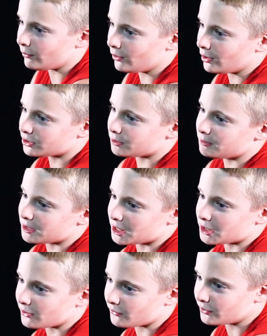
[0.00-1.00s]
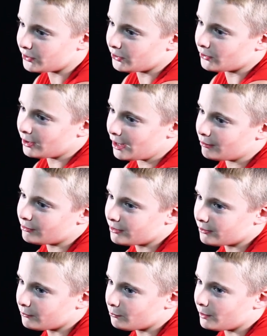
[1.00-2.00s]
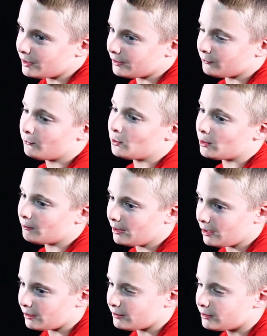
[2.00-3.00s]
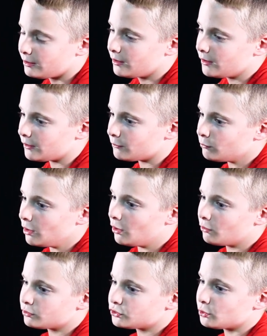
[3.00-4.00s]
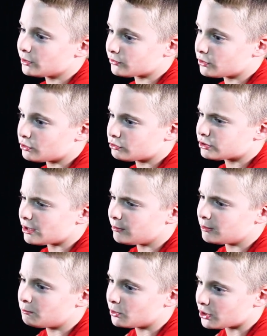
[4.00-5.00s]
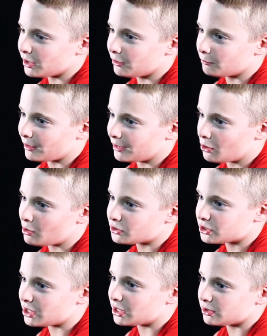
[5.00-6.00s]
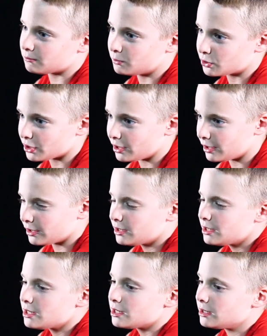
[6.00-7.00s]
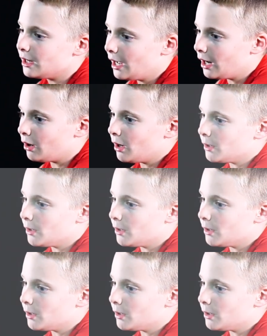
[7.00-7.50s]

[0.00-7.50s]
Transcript: Well, at the beginning of the year, I was reading really bad. And well, during those, I'm in book eight right now. At the end of book eight, now